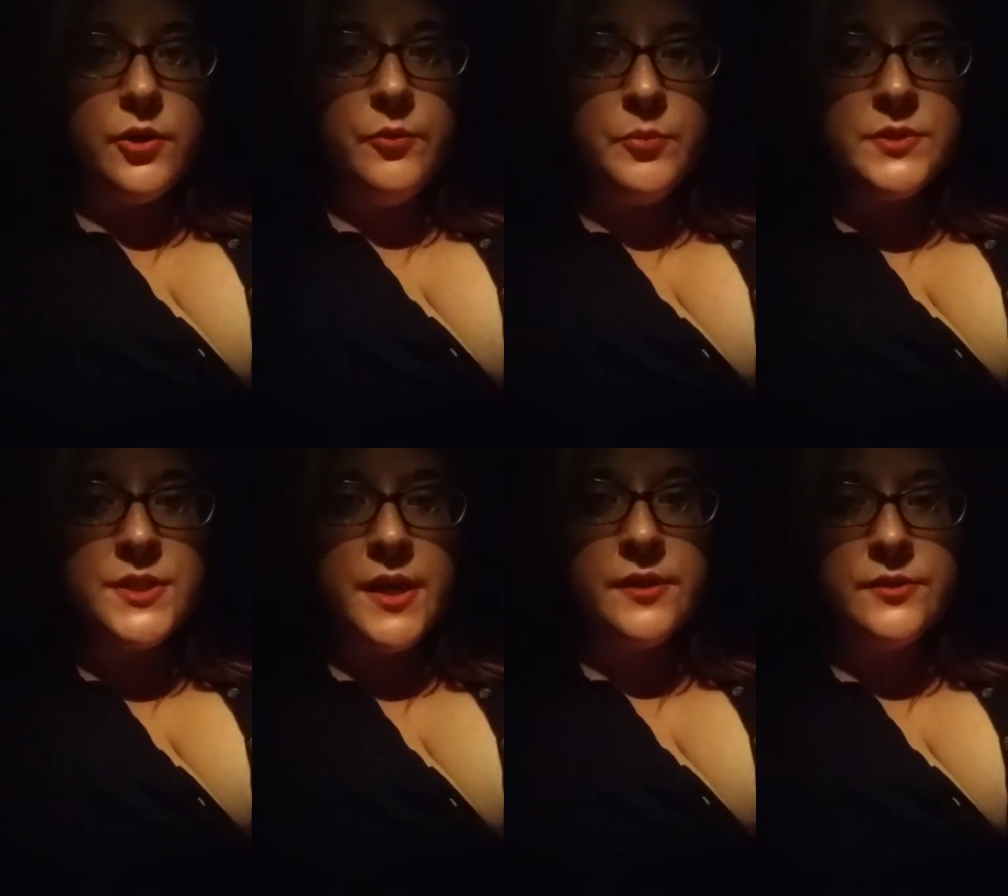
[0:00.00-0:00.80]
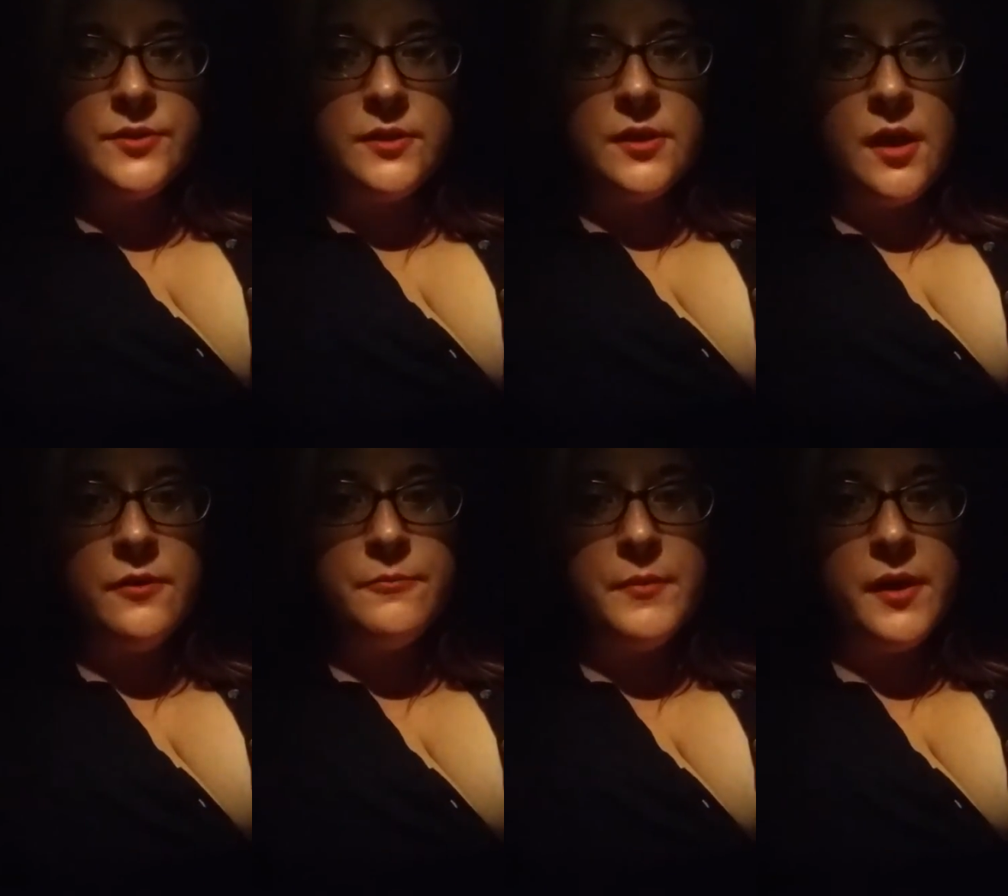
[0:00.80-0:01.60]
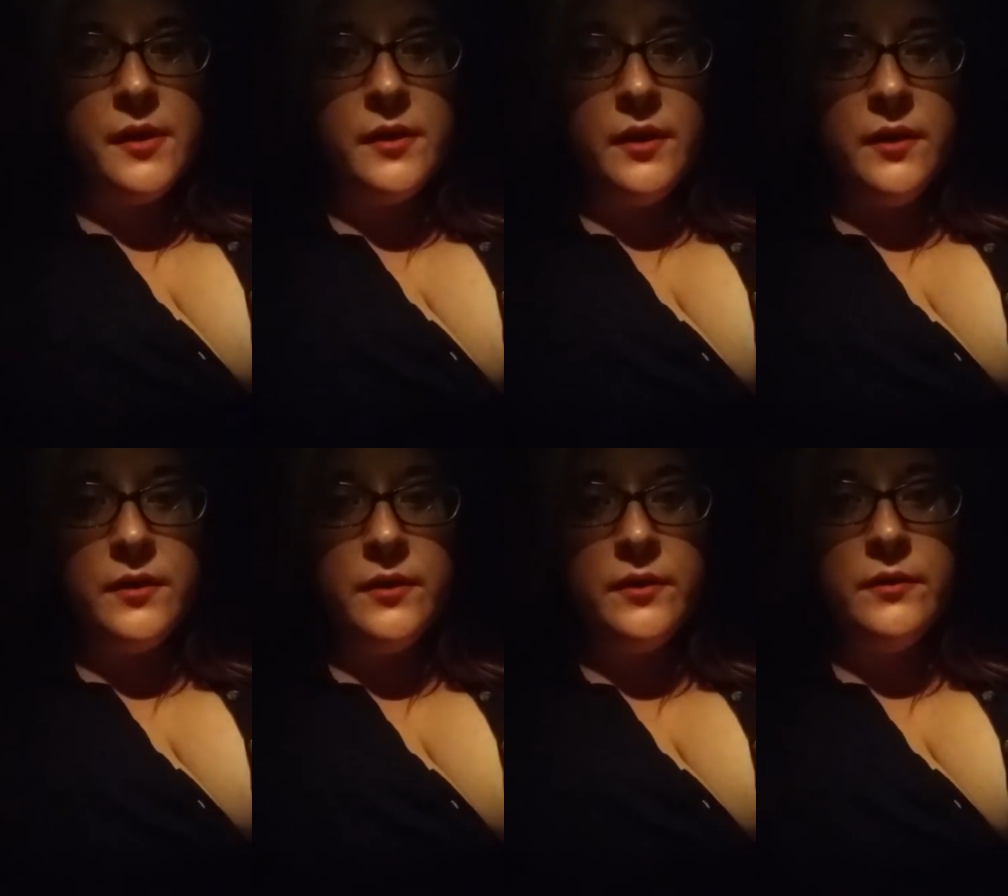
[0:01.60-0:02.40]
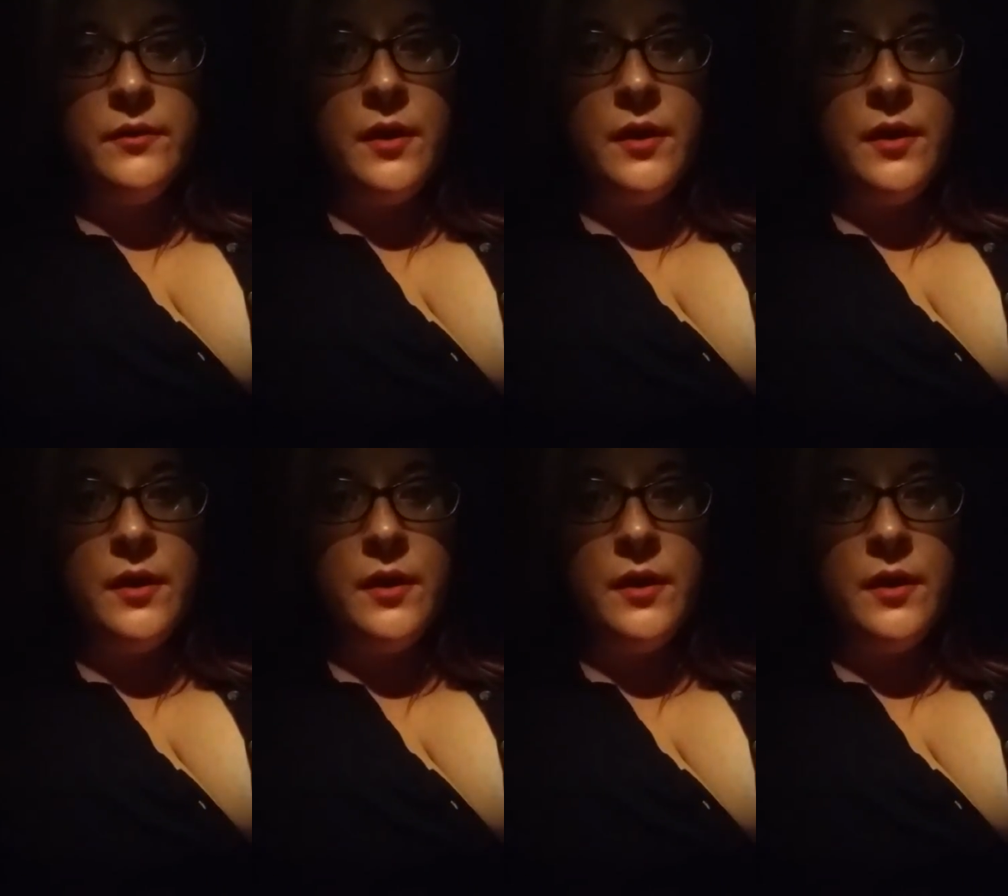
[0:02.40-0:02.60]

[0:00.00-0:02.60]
you pretended to love me,